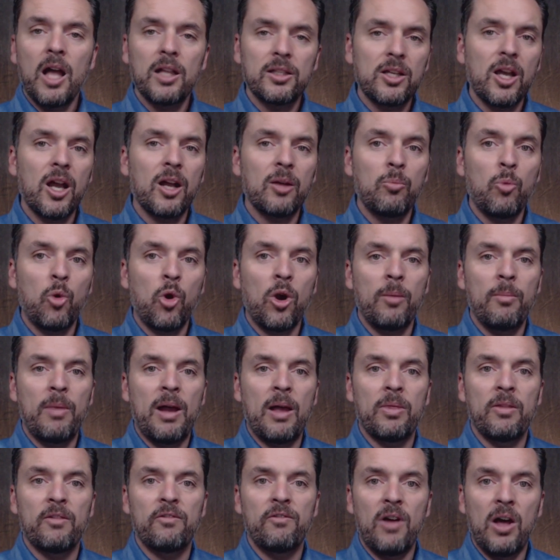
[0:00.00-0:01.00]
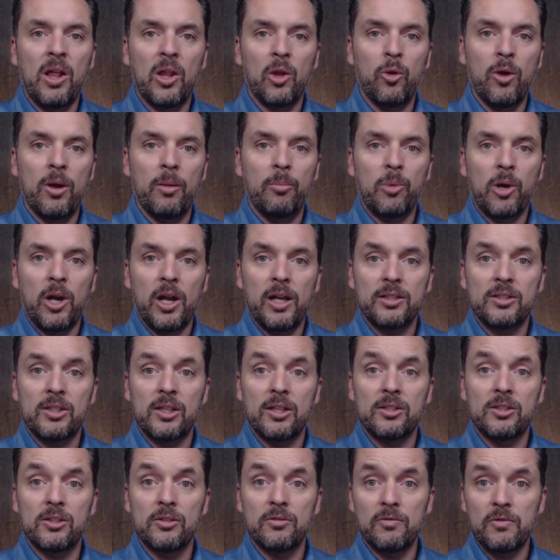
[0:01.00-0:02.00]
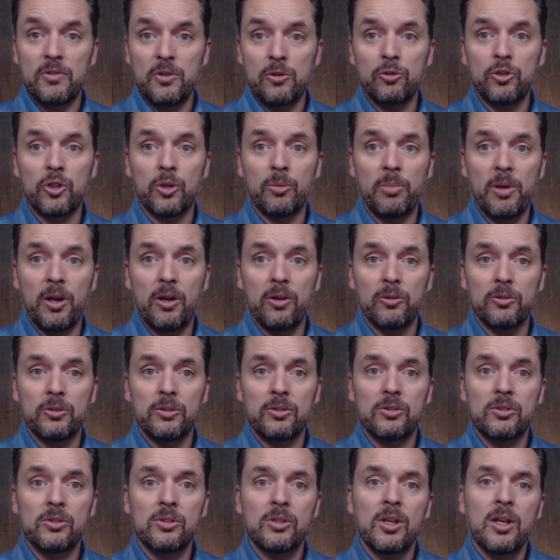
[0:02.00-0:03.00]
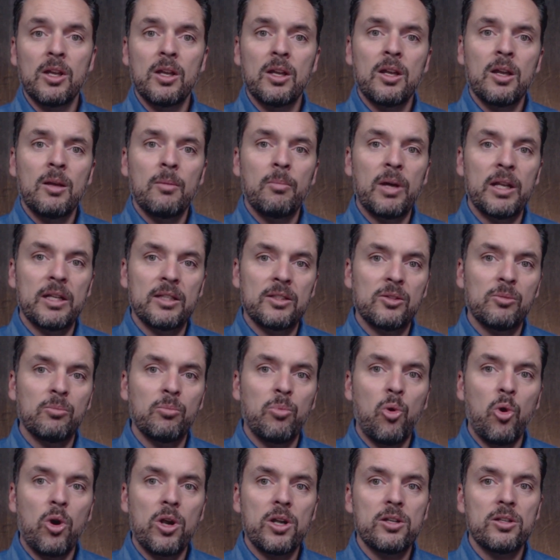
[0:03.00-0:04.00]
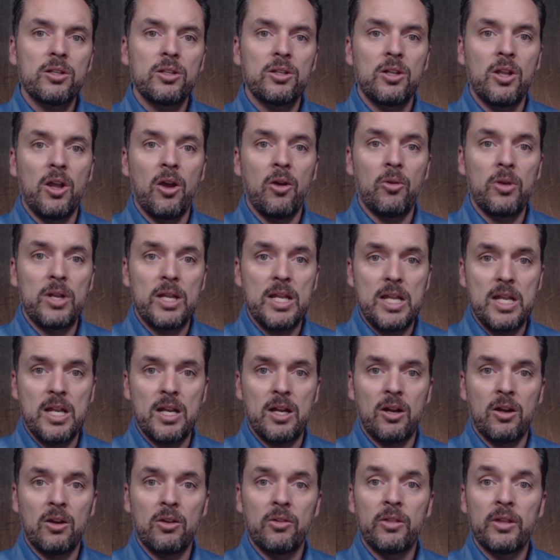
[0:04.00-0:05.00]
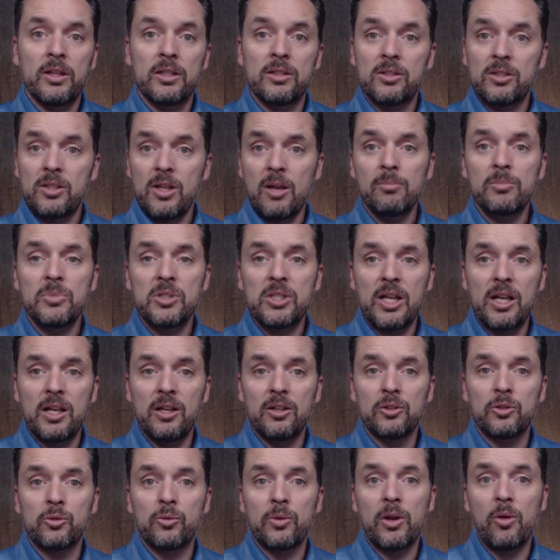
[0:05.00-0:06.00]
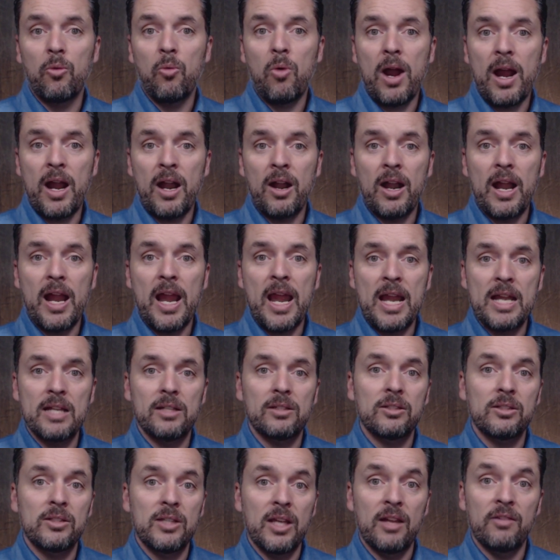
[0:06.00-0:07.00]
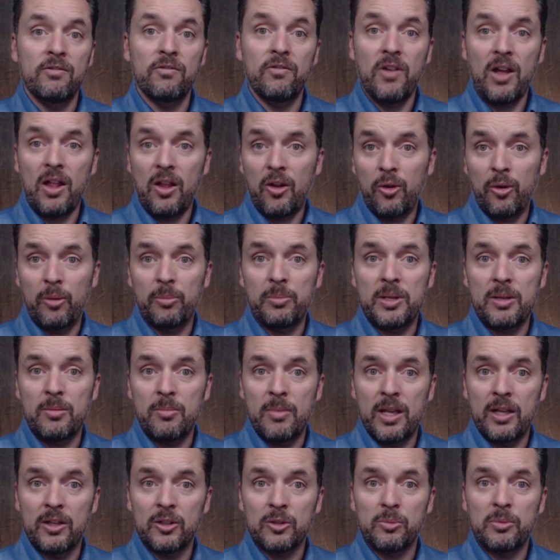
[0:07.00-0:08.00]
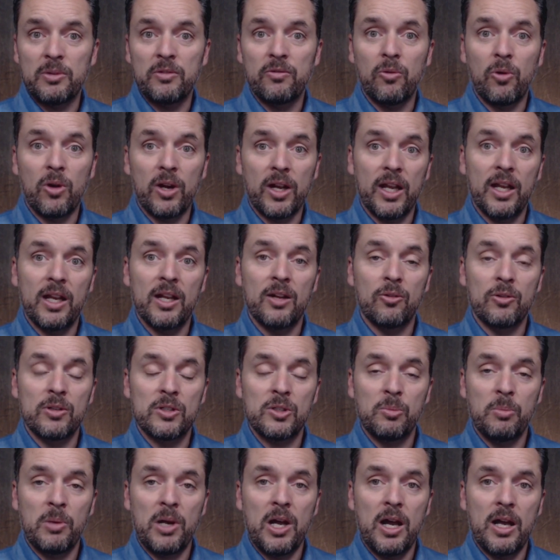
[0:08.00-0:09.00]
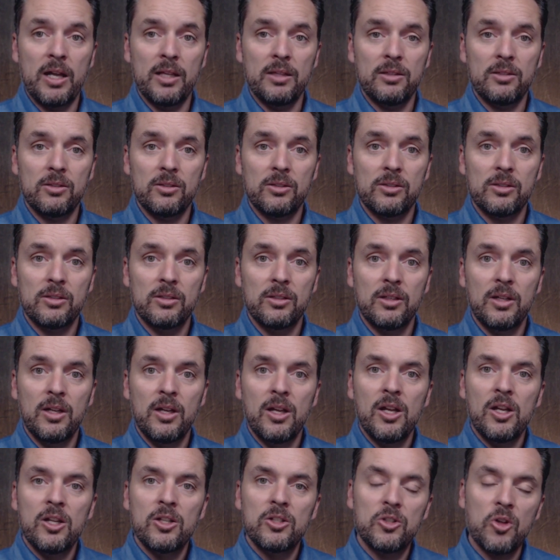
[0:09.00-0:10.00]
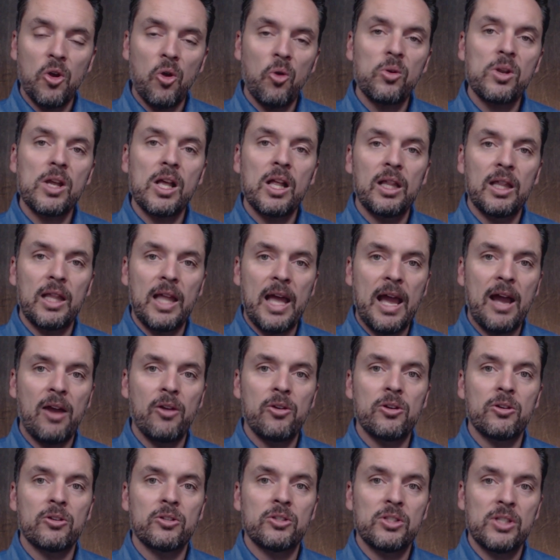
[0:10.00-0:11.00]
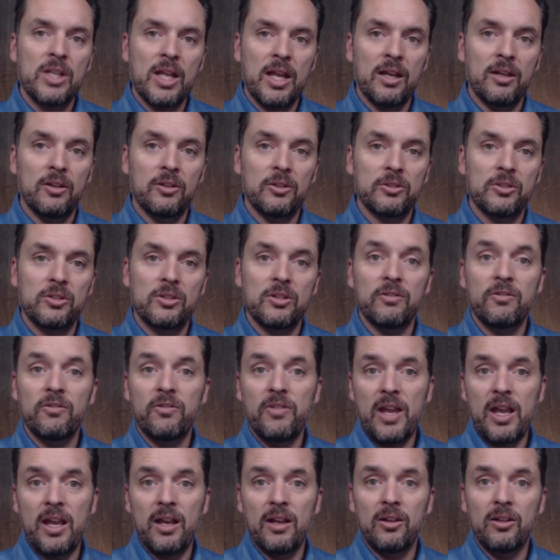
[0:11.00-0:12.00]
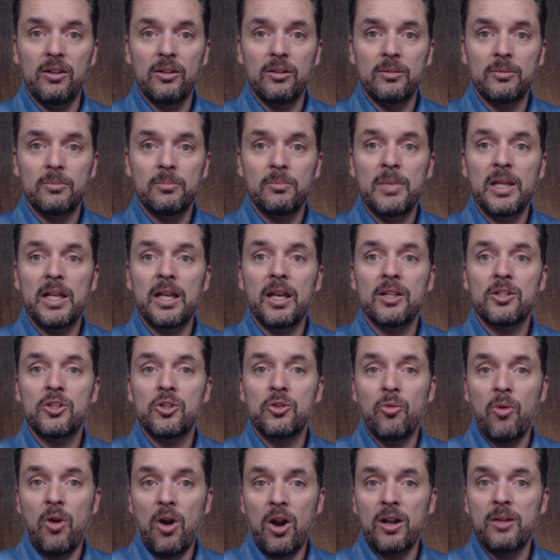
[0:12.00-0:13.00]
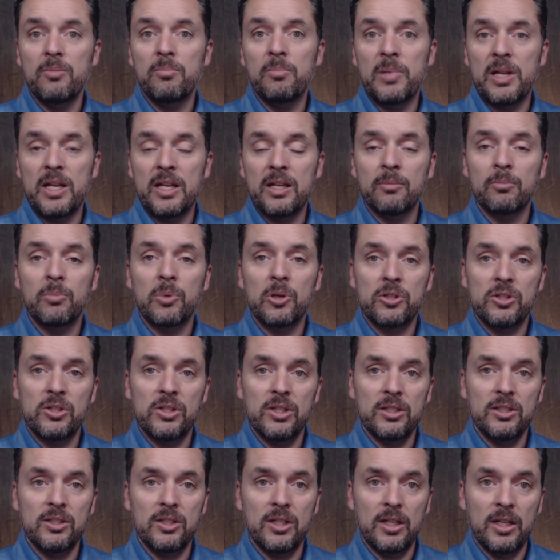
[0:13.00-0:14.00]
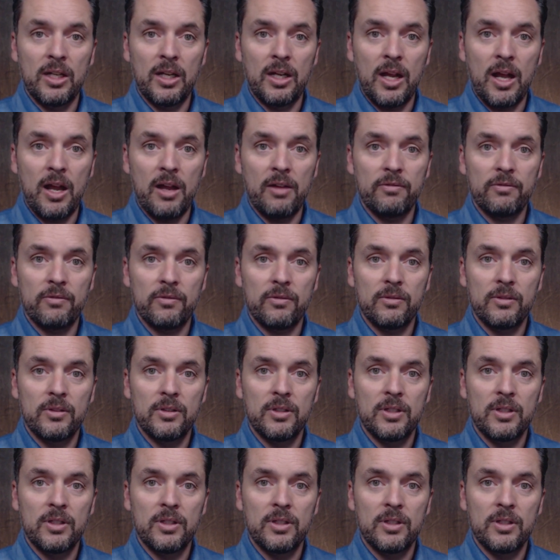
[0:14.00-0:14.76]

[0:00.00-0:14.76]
I'll talk more about the follow-up process in future posts, but it's important to note here that some sales require 8 to 10 follow-up emails before getting a response. Don't allow your sales to fail because you aren't being persistent enough.